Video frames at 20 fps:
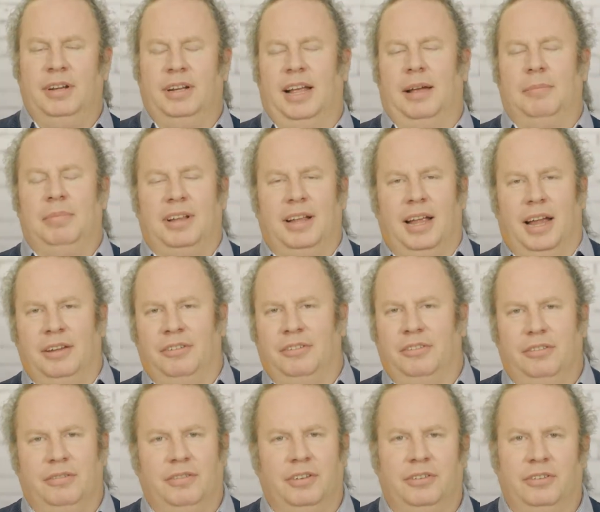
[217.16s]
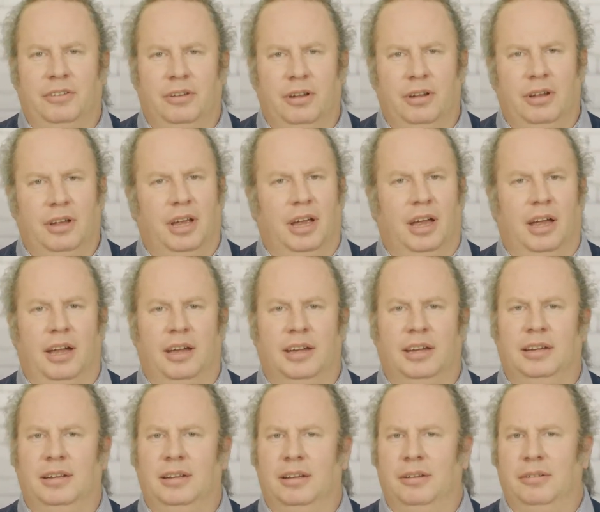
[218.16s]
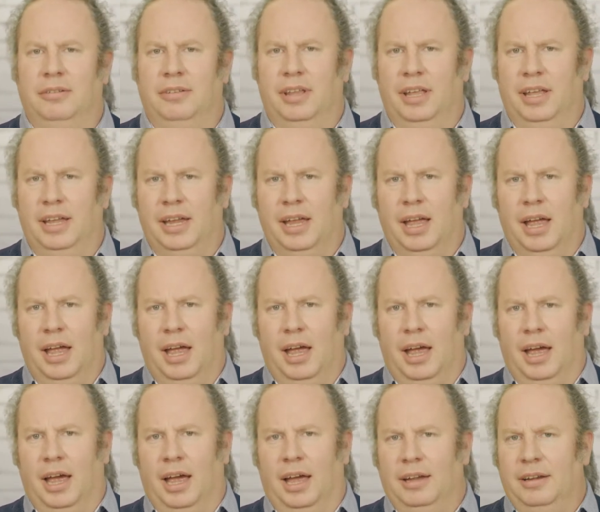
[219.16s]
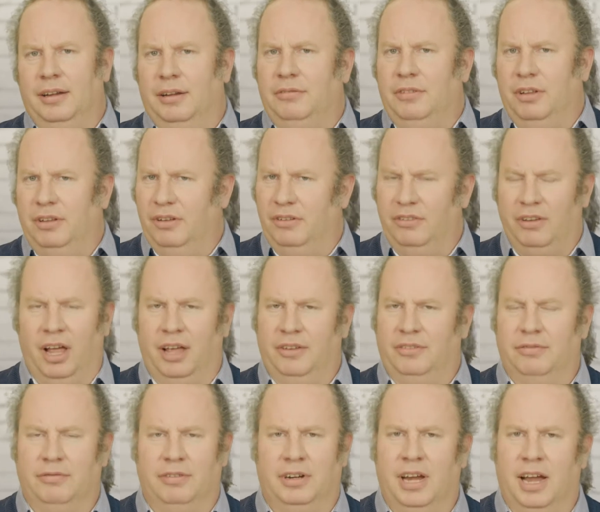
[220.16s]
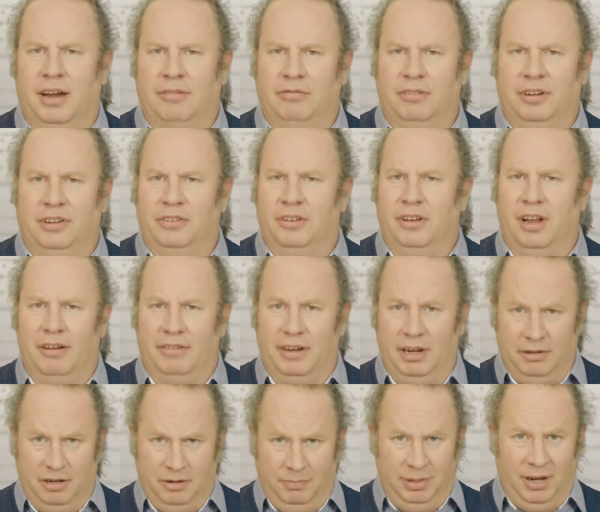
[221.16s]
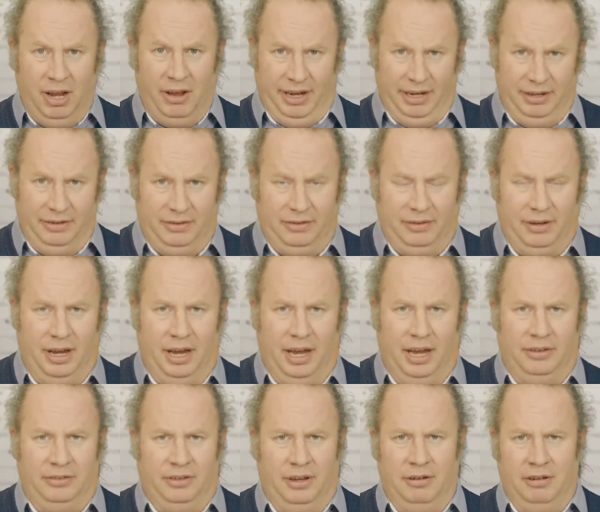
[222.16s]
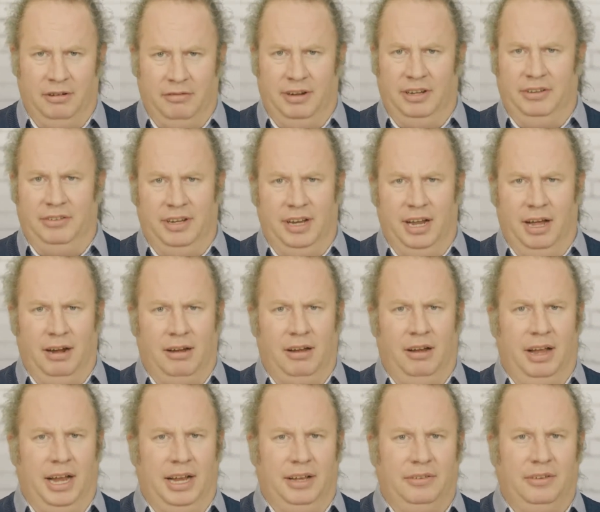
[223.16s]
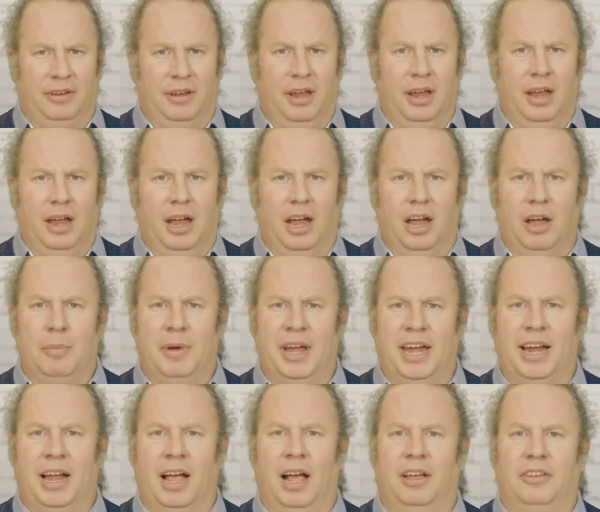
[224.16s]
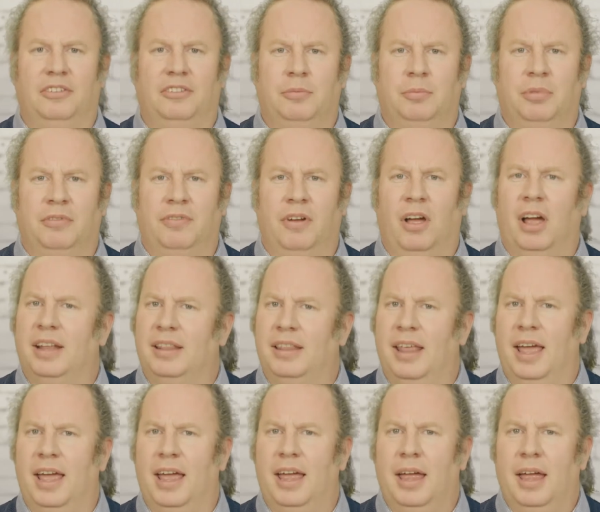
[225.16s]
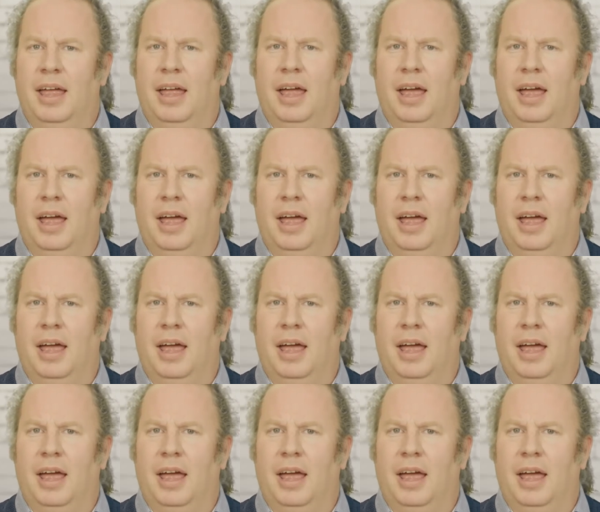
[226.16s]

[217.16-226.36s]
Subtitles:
real applications of Azure include the disaster recovery scenario and compliance. So increasingly our clients are being asked to provide their